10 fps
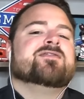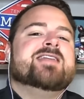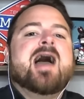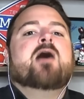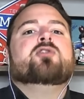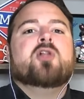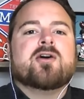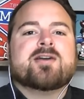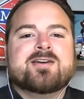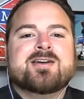Now
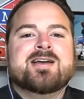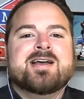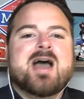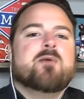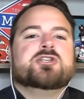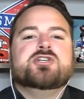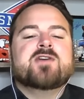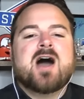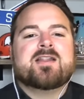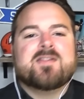look at what you've
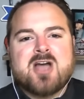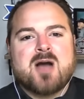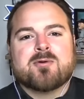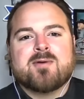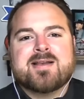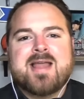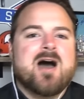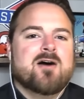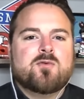got in the cupboard right now.